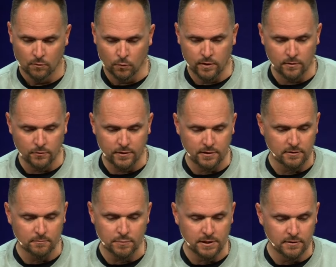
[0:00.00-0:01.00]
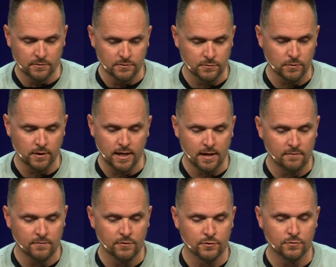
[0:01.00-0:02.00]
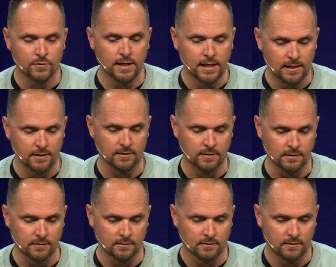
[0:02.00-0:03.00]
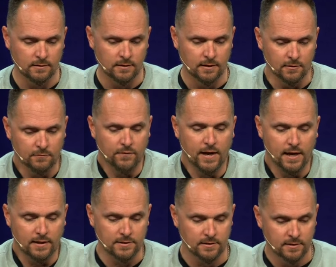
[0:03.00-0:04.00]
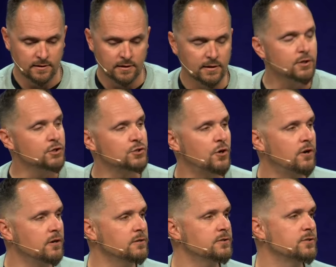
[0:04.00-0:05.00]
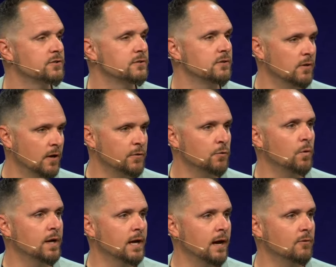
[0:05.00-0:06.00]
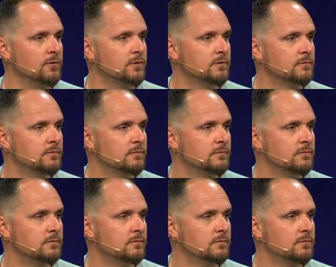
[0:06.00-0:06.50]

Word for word: We don't think the Beatles will ever do anything. In fact, guitars are on their way out.